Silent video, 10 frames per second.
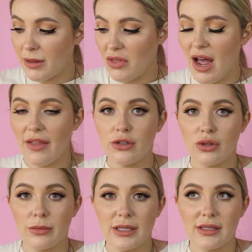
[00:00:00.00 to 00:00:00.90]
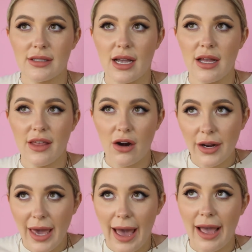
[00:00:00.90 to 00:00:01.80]
the other drill bits, they're
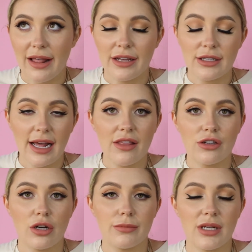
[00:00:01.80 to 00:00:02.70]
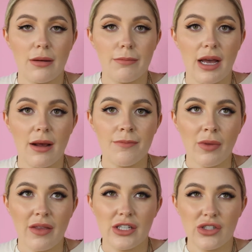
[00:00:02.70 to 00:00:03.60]
okay. They'd get the job done, but
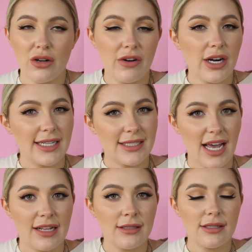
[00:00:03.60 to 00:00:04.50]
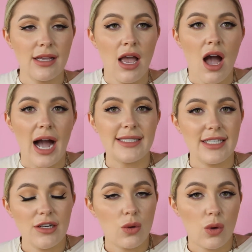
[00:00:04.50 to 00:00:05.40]
they're just not very intense. I
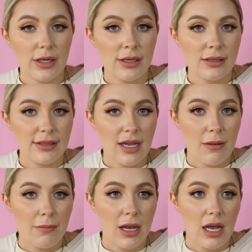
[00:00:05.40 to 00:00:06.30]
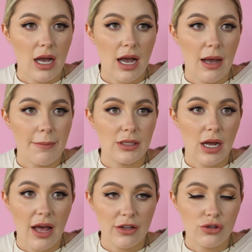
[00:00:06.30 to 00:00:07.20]
did order some
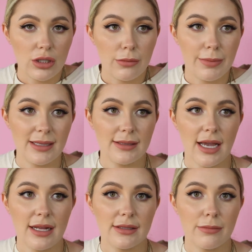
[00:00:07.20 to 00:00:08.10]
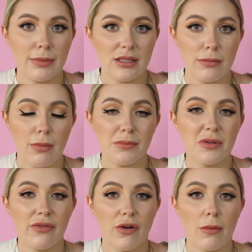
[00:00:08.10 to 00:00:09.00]
other drill bits and some bits and bobs
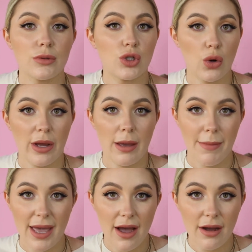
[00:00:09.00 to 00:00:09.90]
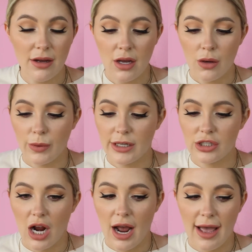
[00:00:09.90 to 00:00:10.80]
from Joy and Mia,
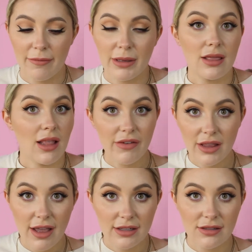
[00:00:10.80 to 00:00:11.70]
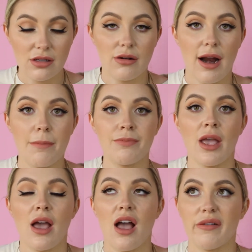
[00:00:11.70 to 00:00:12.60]
which I have been loving their Instagram.
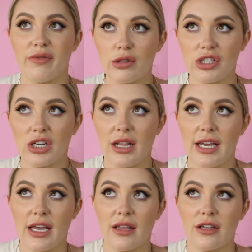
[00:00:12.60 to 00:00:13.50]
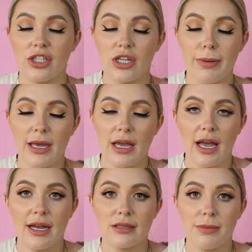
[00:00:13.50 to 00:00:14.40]
Unfortunately, the shipping
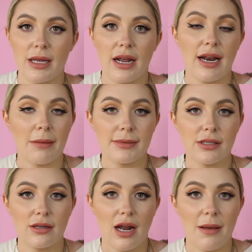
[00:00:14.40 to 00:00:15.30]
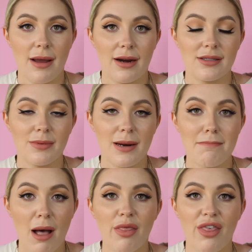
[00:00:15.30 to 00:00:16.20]
has been an absolute nightmare. It's been a
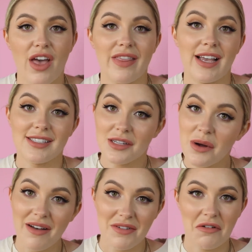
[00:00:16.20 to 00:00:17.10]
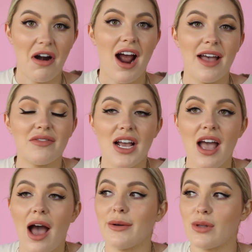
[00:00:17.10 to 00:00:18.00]
month and they still haven't arrived.
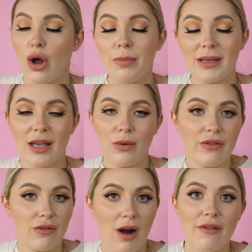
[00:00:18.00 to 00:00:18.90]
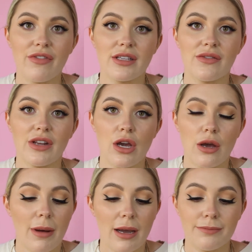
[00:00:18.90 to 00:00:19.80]
I was hoping they would have arrived for this video,
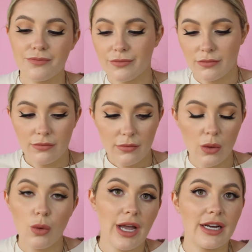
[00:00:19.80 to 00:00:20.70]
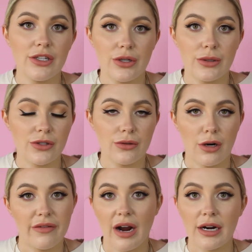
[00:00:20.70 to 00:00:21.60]
but what can you do? It's
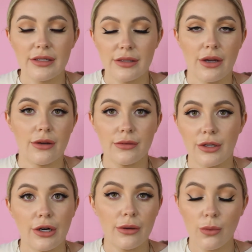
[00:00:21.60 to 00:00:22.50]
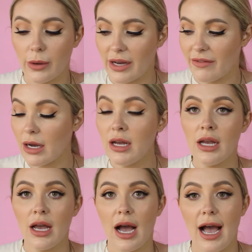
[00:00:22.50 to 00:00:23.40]
coronavirus, so, you know, whatever.
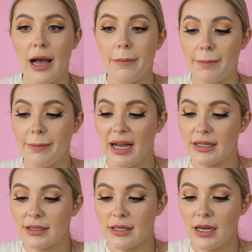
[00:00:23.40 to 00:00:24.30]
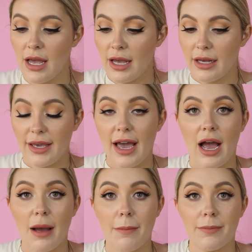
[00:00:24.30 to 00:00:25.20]
But
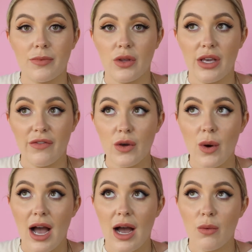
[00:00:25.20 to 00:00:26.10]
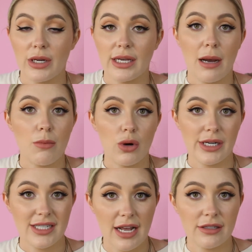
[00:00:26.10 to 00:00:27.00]
yeah, if you are wanting a more
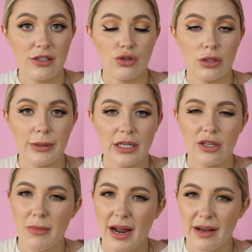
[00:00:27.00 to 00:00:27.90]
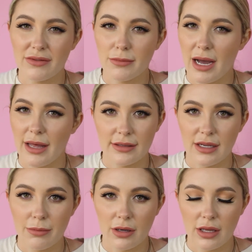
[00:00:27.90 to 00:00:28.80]
intense drill bit, you might have to buy that
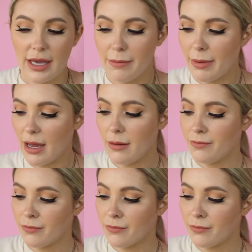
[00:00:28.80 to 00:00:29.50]
separately, but